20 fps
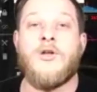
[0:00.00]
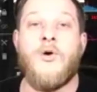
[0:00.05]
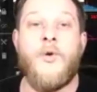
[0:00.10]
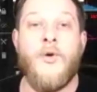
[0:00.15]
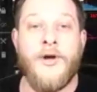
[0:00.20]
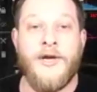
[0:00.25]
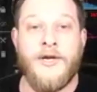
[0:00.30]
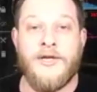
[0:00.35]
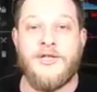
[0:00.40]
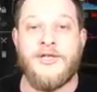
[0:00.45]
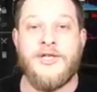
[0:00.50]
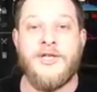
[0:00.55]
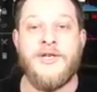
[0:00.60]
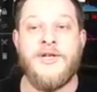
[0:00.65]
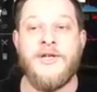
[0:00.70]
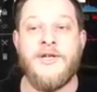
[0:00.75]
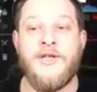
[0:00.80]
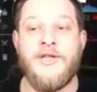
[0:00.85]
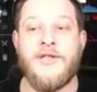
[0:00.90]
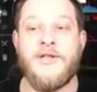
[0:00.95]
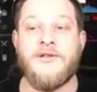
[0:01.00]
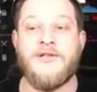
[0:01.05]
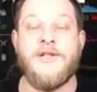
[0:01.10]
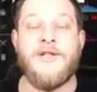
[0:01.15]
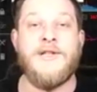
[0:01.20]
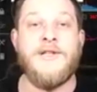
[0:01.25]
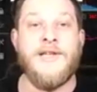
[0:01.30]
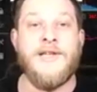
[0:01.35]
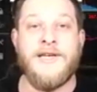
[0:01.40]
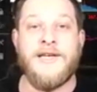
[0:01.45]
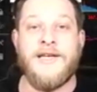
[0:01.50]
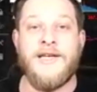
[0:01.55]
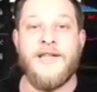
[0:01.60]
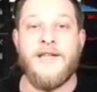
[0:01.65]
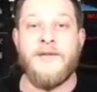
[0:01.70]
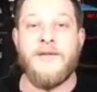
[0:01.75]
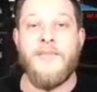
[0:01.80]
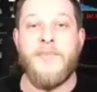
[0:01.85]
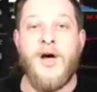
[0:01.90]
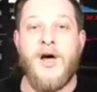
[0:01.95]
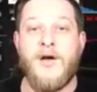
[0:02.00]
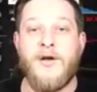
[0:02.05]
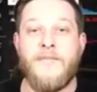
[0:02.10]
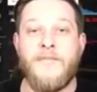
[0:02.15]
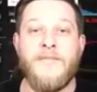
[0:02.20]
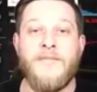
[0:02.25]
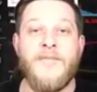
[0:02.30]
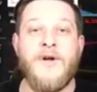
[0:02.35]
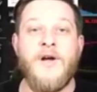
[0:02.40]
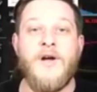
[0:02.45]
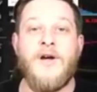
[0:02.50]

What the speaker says: Coinigy. There's a link in the bottom.